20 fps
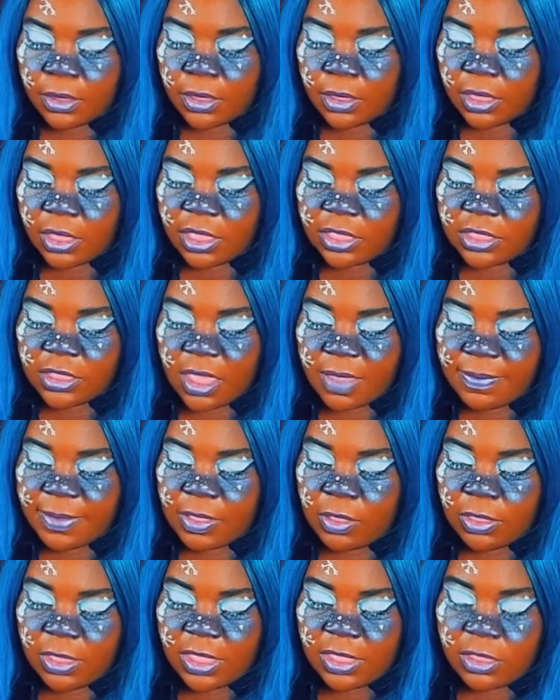It's coming
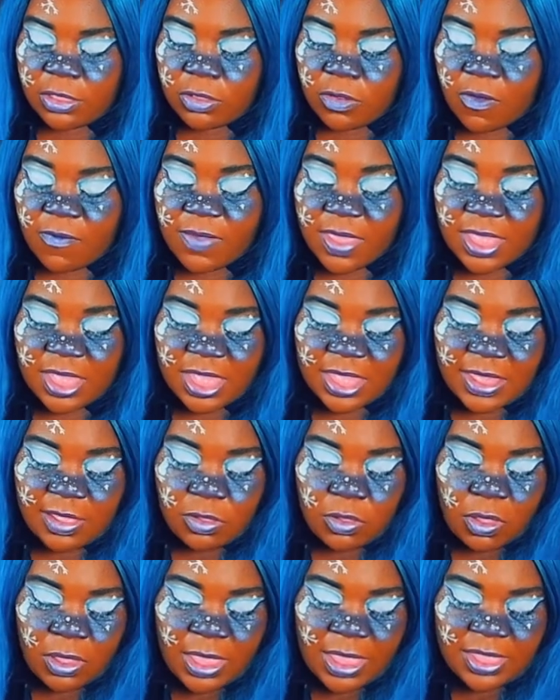on and it's obviously
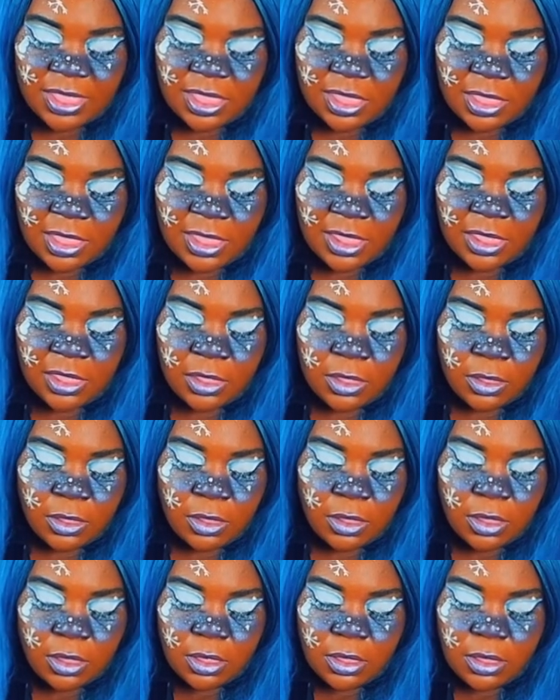not as like
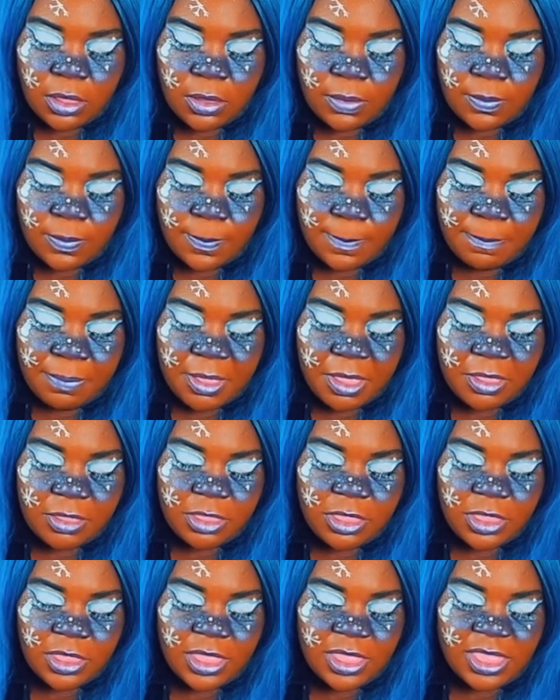
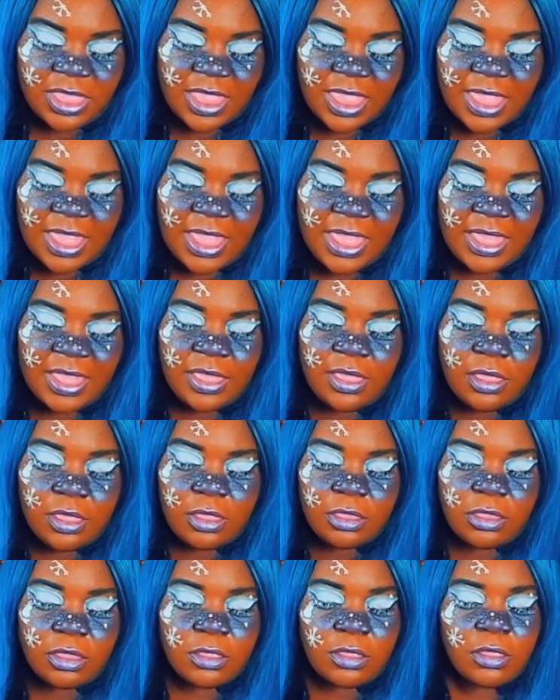potent as the
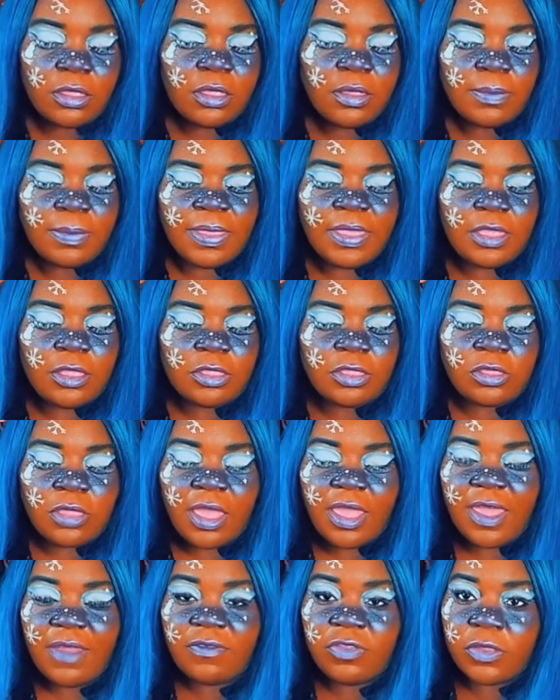inked, because
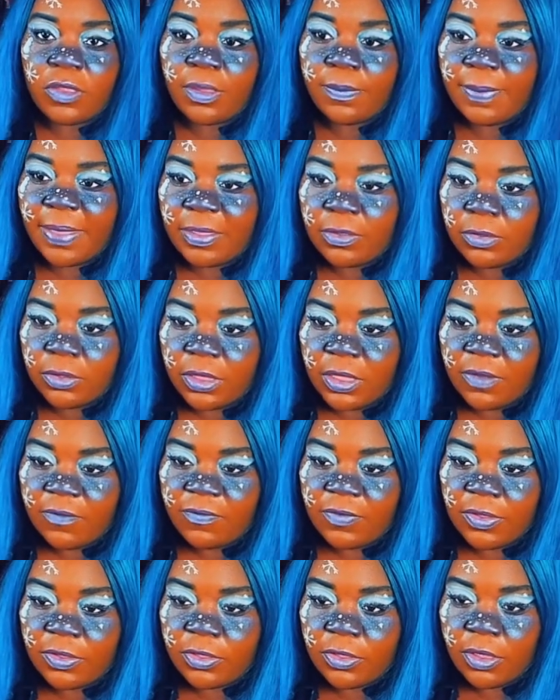I have to go back on it a
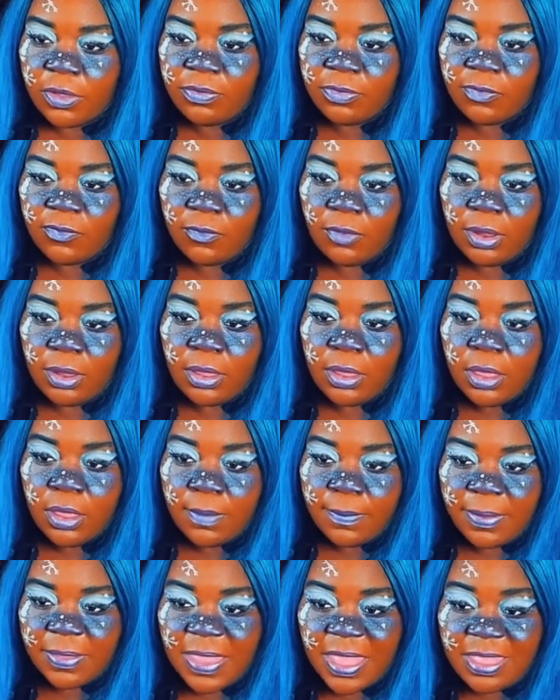few times for it.
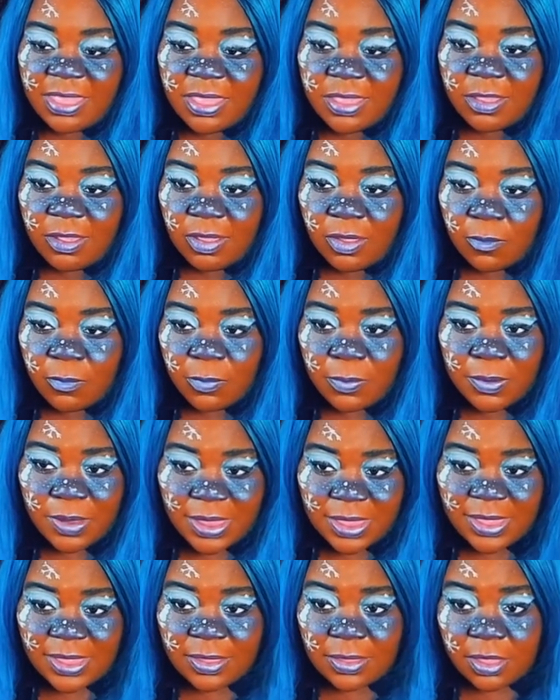But that's still a
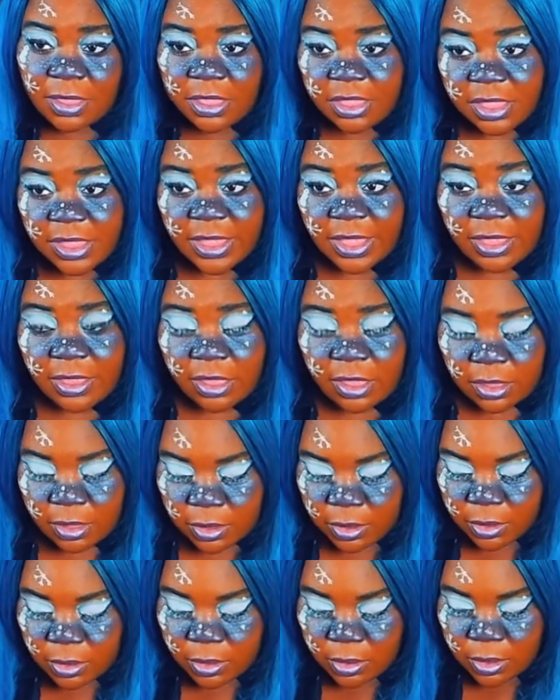really nice yellow.
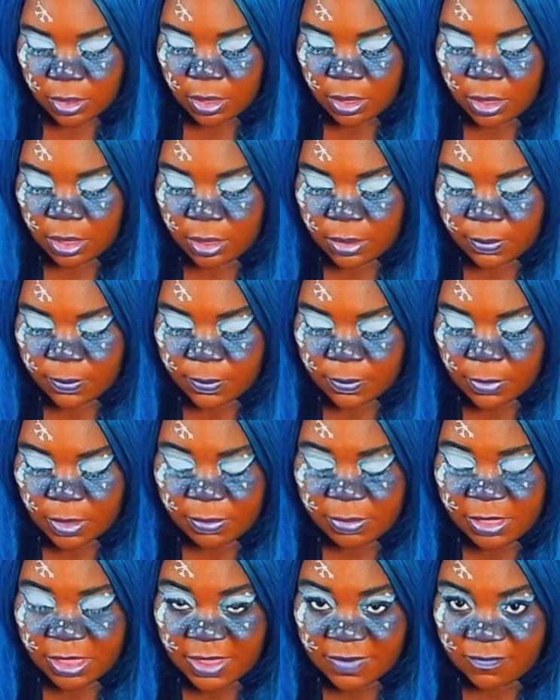I'm
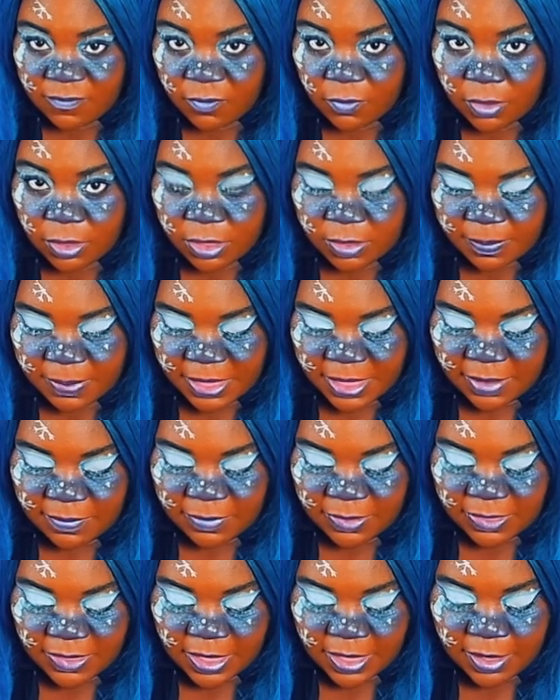looking forward to playing
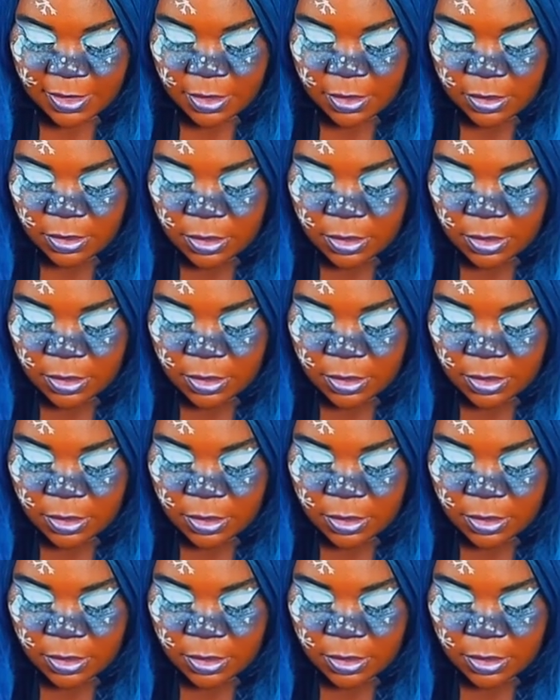with that.